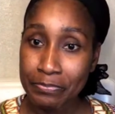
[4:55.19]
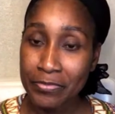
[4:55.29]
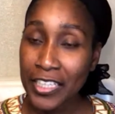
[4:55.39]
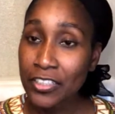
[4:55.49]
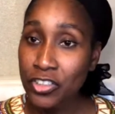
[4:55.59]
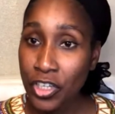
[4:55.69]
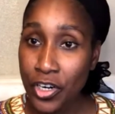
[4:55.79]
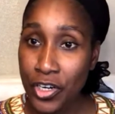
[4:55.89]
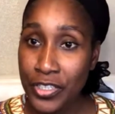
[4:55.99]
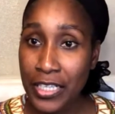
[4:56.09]

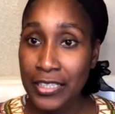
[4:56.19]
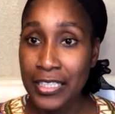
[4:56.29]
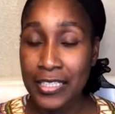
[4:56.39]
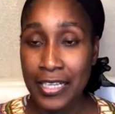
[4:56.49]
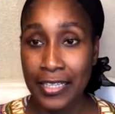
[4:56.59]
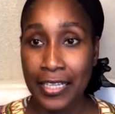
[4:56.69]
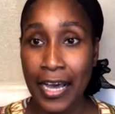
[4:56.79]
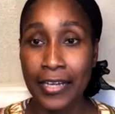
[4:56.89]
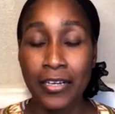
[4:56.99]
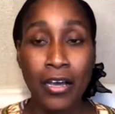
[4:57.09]
tinctures and things like
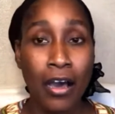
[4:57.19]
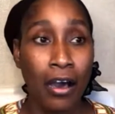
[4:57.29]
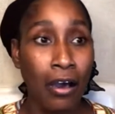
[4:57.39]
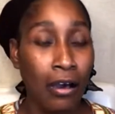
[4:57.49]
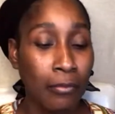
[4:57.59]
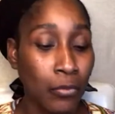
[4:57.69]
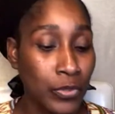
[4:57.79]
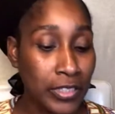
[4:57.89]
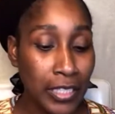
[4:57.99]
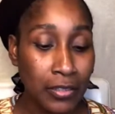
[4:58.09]
that.
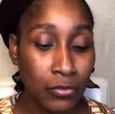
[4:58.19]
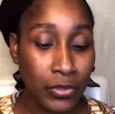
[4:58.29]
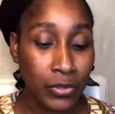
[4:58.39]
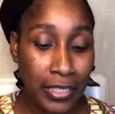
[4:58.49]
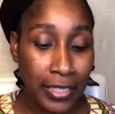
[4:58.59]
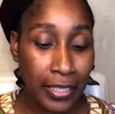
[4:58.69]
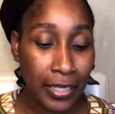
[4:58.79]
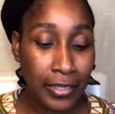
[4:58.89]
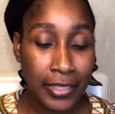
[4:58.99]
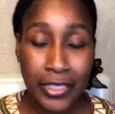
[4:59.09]
With
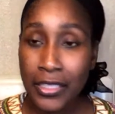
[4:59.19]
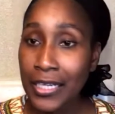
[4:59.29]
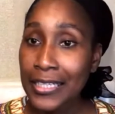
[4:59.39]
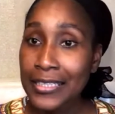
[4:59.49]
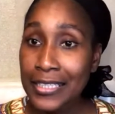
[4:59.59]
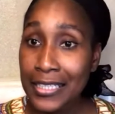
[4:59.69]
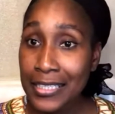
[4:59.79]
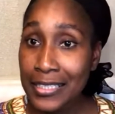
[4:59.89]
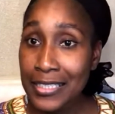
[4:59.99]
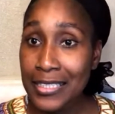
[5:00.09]
a liquor like
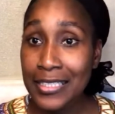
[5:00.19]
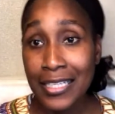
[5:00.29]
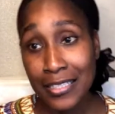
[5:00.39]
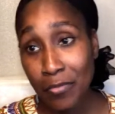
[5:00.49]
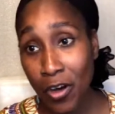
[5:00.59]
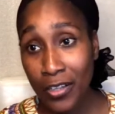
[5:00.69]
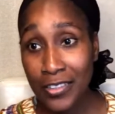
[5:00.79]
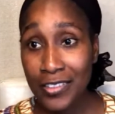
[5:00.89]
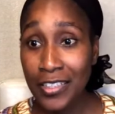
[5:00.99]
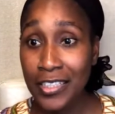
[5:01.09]
this, yes, I'm
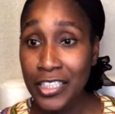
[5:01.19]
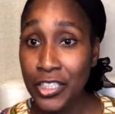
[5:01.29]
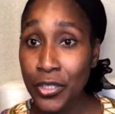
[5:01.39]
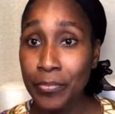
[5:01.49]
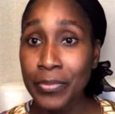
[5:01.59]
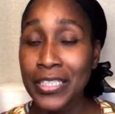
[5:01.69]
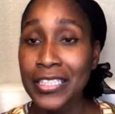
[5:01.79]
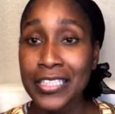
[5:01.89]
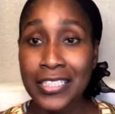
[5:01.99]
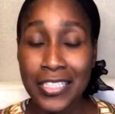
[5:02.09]
calling it a liquor, but
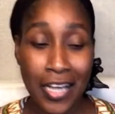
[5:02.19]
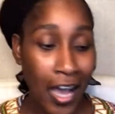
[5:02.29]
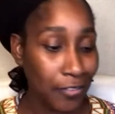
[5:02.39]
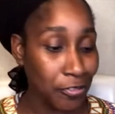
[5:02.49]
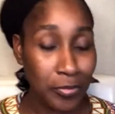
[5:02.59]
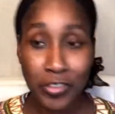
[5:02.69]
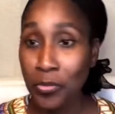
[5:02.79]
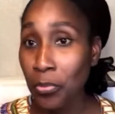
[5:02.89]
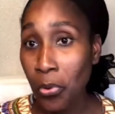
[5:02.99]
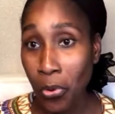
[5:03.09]
it is not for me to
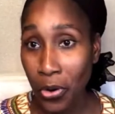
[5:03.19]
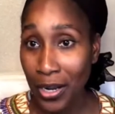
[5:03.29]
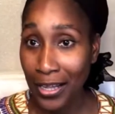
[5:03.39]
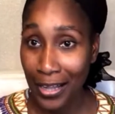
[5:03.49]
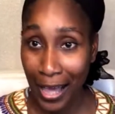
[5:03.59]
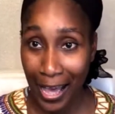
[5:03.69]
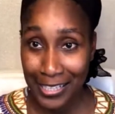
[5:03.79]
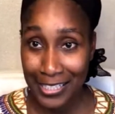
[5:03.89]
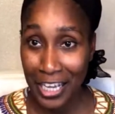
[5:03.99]
pour a glass